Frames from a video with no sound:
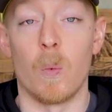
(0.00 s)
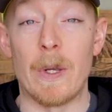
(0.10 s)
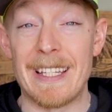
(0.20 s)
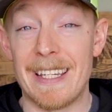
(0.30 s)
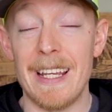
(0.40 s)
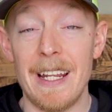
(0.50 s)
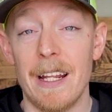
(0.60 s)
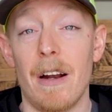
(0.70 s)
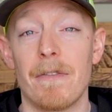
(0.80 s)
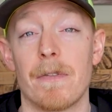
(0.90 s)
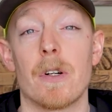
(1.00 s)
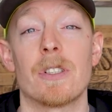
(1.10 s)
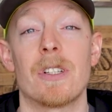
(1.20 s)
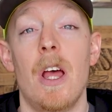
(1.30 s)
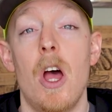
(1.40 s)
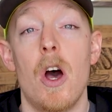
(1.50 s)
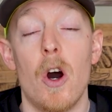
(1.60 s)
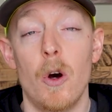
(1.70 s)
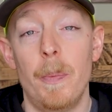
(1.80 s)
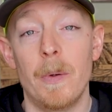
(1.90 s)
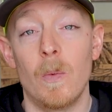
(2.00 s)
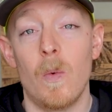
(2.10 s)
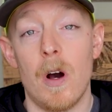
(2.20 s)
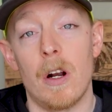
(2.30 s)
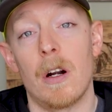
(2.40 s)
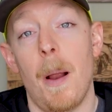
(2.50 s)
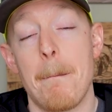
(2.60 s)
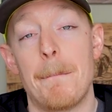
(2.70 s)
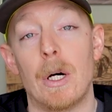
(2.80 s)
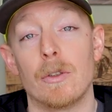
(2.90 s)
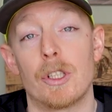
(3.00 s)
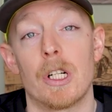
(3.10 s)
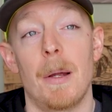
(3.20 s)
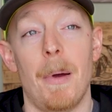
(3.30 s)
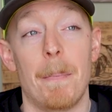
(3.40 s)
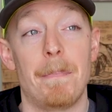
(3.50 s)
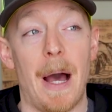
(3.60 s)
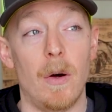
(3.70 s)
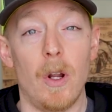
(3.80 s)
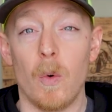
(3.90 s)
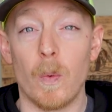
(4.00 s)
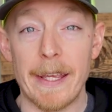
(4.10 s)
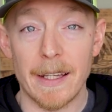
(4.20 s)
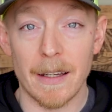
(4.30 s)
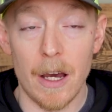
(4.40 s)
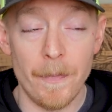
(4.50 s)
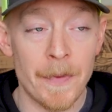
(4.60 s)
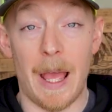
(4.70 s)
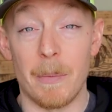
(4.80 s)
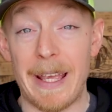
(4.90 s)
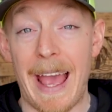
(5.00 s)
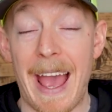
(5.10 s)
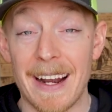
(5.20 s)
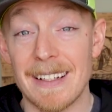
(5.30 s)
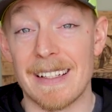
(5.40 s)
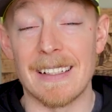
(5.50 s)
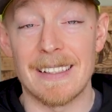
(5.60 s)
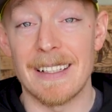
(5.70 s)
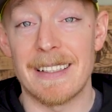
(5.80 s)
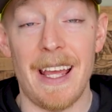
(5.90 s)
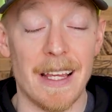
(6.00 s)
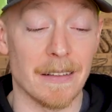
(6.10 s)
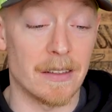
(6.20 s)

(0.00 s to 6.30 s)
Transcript: We did hit our first open water boat trip about a week ago and we had a decent day.